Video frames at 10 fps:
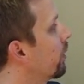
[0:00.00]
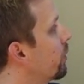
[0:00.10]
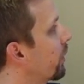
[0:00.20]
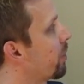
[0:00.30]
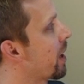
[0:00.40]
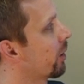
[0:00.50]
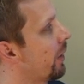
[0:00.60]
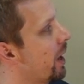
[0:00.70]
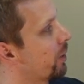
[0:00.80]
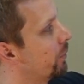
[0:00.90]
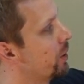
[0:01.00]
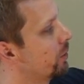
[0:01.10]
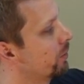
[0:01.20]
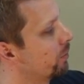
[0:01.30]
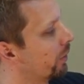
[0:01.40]
To expand on that, the
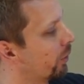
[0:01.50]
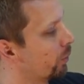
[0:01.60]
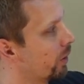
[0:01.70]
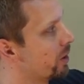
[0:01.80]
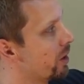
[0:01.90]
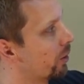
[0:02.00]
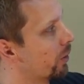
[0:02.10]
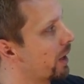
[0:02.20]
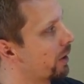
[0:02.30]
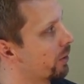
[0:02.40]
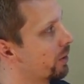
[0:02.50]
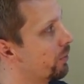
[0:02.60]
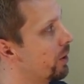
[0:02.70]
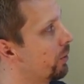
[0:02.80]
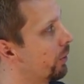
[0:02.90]
view, this is where you can create
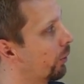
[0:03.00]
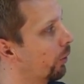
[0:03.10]
custom views.